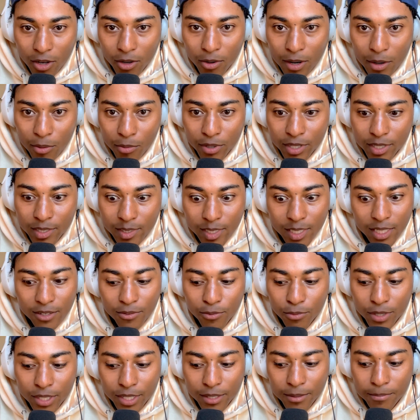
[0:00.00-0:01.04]
I want to see
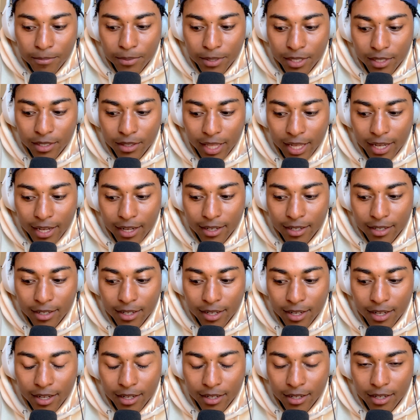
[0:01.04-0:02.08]
if we can be like
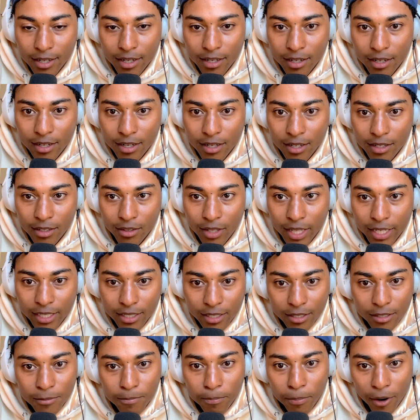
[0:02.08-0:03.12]

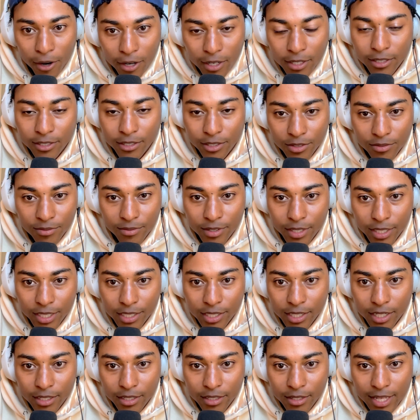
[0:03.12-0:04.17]
good partners for
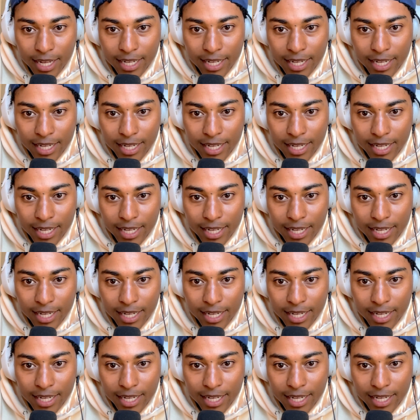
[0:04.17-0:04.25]
each other.